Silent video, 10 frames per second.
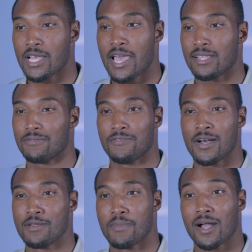I had to
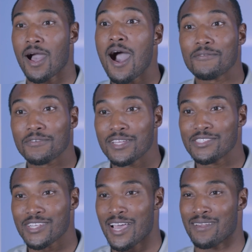find my
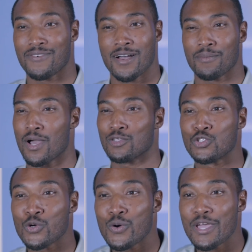confidence. I had to find my
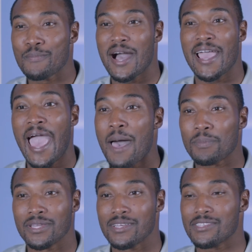joy, my
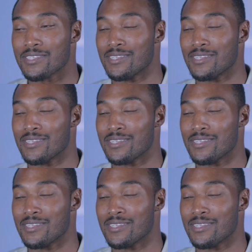happiness.